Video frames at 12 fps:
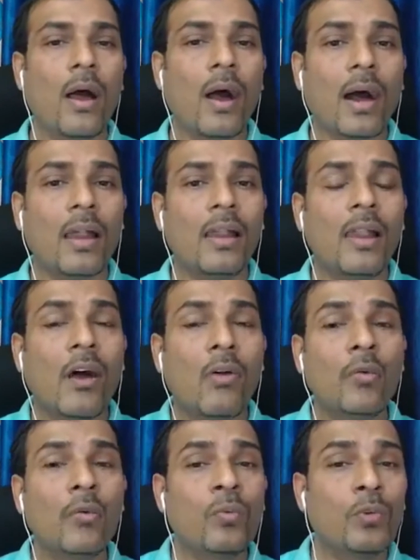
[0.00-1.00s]

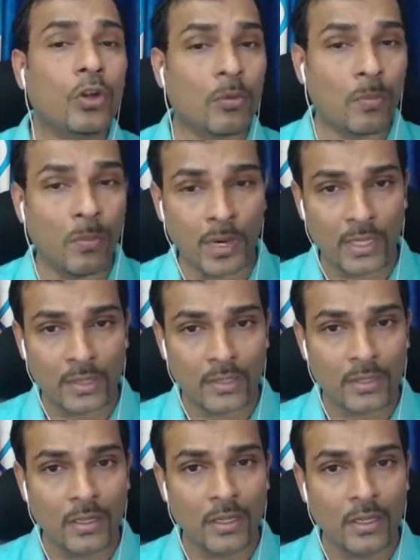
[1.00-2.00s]
Allow your breath
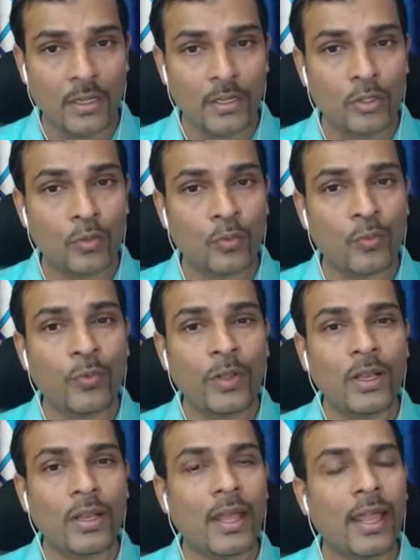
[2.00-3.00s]
to
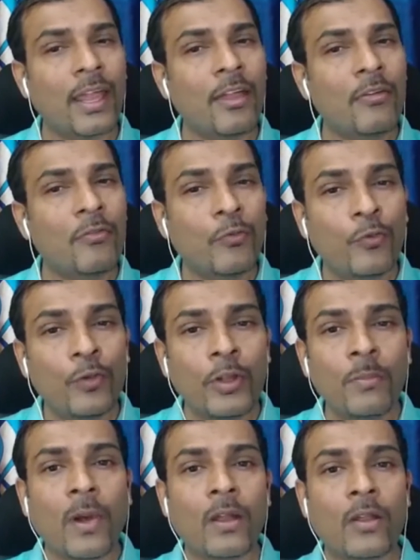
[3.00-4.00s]
fill every
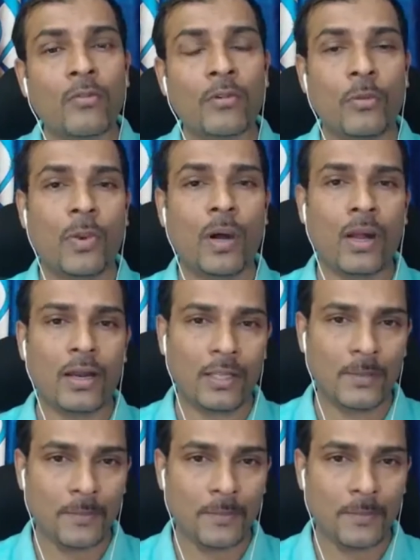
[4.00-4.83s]
part of your body.